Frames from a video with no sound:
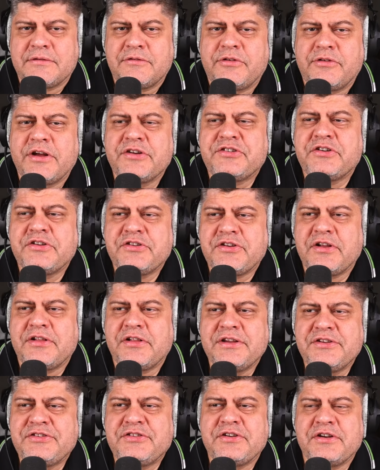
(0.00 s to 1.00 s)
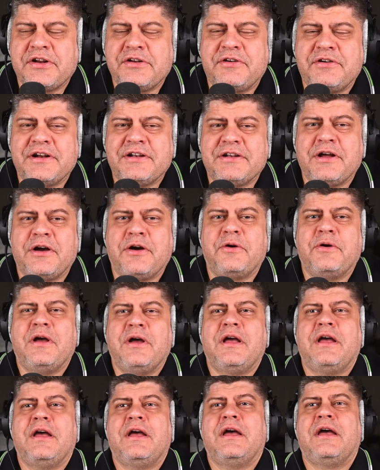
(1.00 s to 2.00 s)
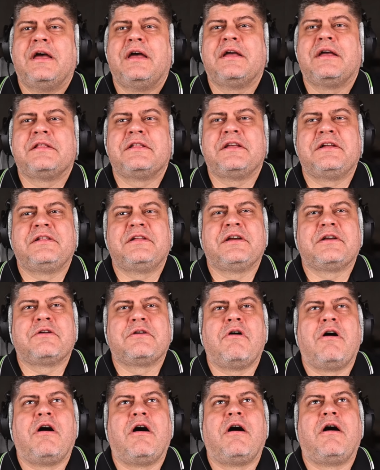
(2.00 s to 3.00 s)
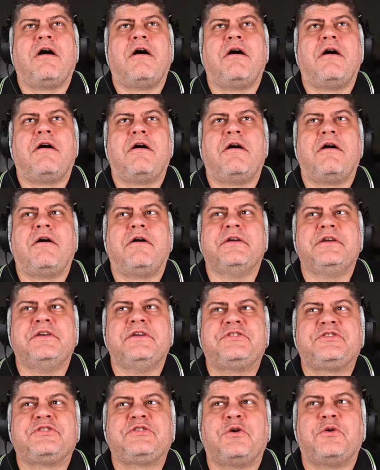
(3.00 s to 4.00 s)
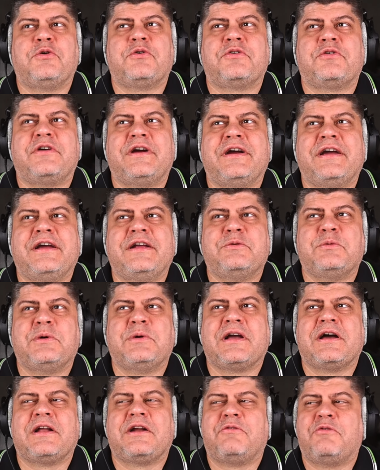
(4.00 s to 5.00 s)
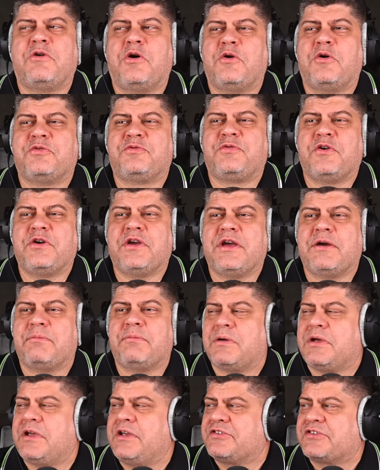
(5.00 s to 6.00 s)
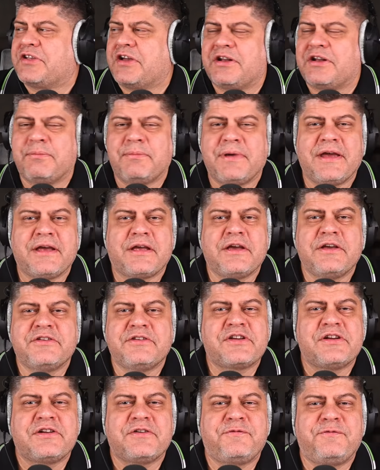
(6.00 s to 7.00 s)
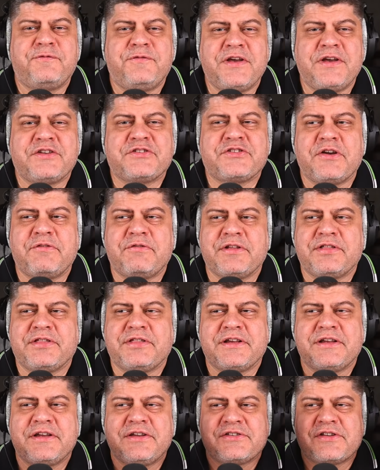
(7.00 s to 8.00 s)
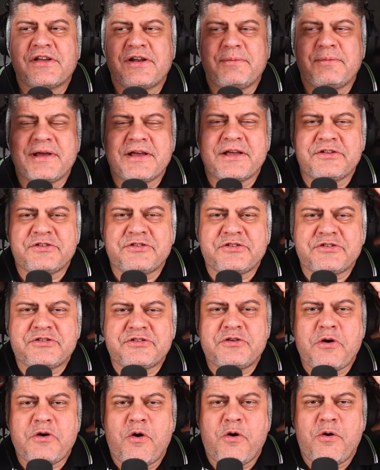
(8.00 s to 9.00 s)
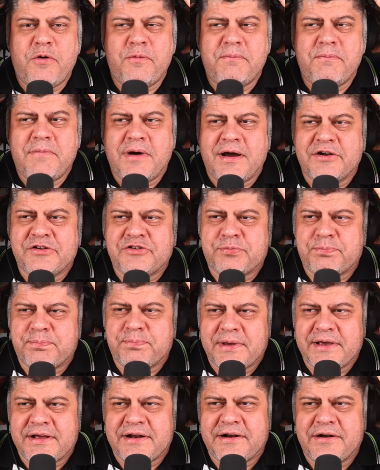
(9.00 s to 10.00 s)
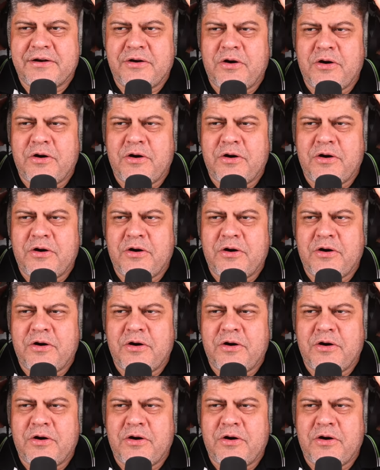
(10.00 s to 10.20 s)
Russians are listening right now and they're like, "Oh, he's so great. We gotta vote for him. He's gonna make. He's gonna fix everything. He's gonna make it so much better."